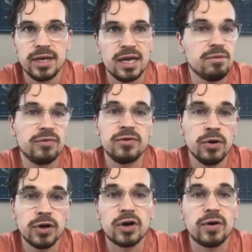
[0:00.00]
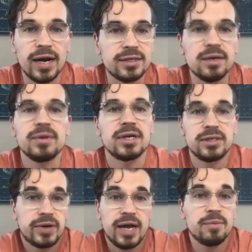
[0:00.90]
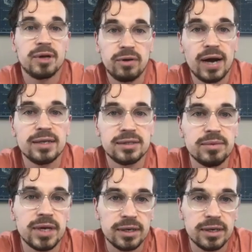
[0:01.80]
Even if you're great at something, it's okay to be great at something.